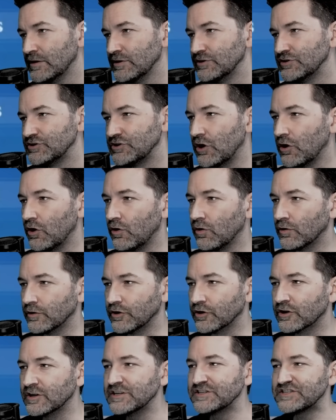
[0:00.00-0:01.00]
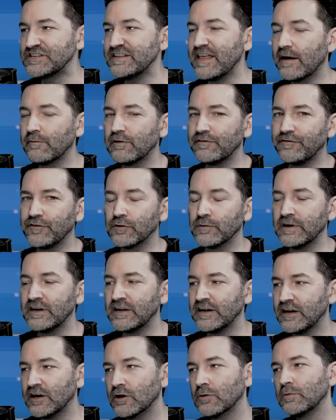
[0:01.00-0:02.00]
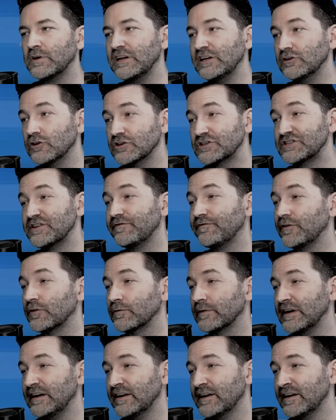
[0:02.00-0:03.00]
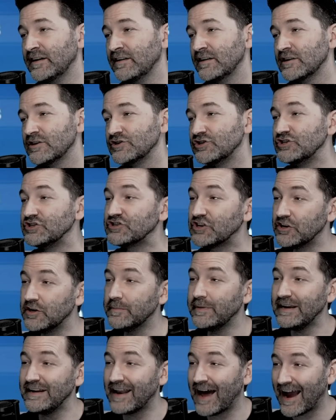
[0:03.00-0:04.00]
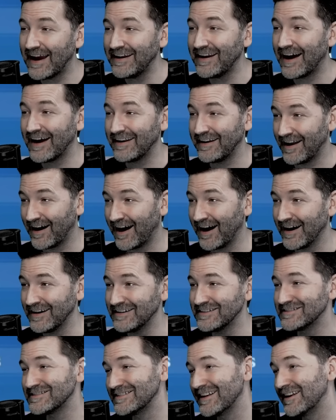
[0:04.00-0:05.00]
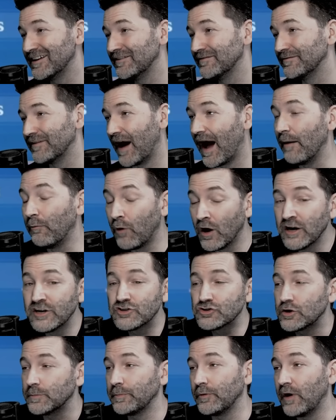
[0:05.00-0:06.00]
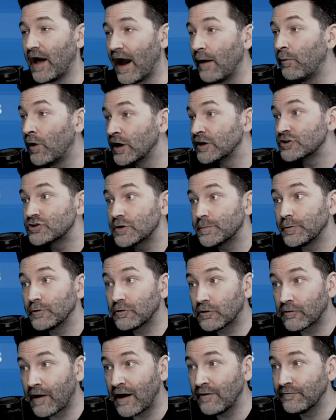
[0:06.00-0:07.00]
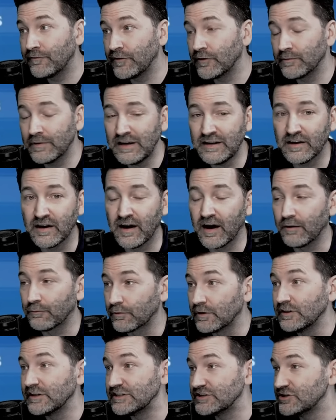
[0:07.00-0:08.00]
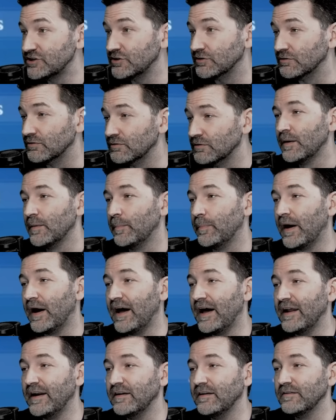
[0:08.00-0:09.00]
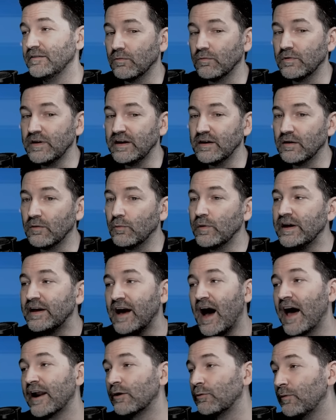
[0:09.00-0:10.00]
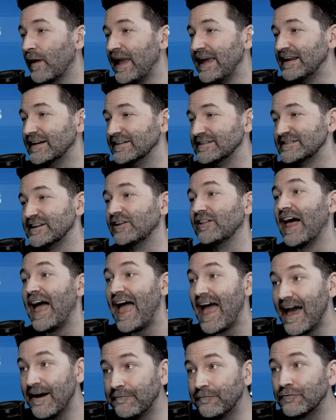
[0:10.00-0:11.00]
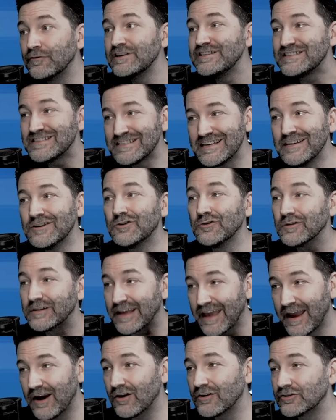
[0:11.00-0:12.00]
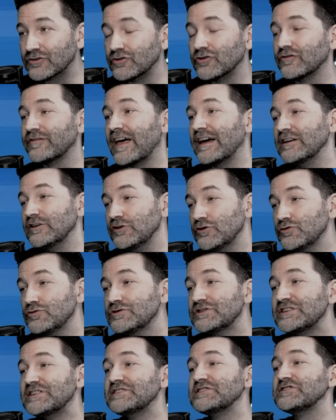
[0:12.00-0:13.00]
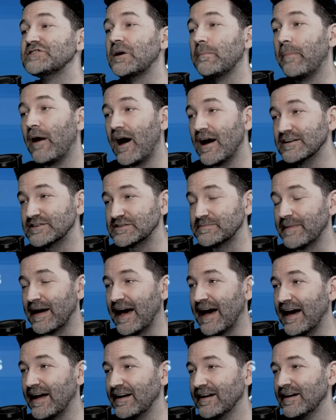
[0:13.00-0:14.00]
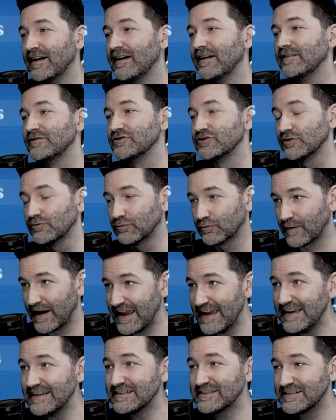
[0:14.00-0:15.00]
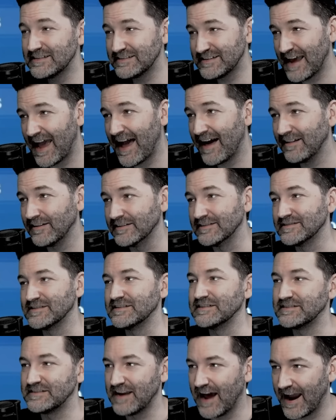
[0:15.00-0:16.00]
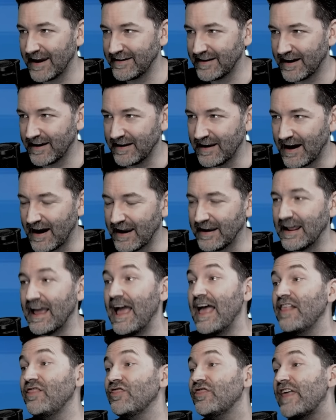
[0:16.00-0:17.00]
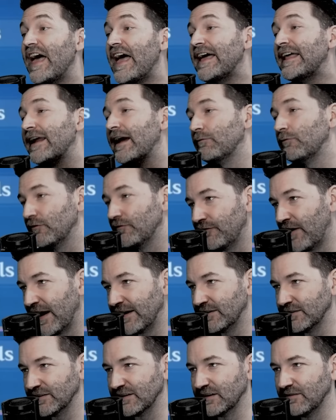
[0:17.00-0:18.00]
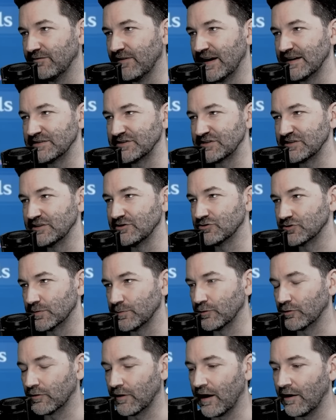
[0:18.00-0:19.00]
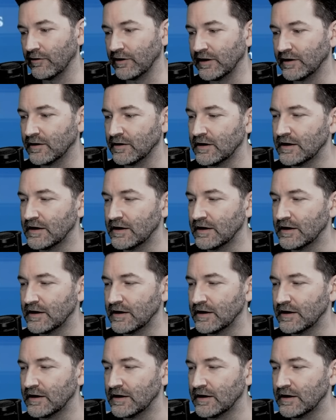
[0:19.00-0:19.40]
So you're going to see that with Furina here. When he looks at Furina, she's going to be 999 instead of I want a triple. I want a triple crown Furina. I really do. But we we gotta wait until every single character that uses the boss mat to raise the talents is 999 and then i will finally invest in triple crowning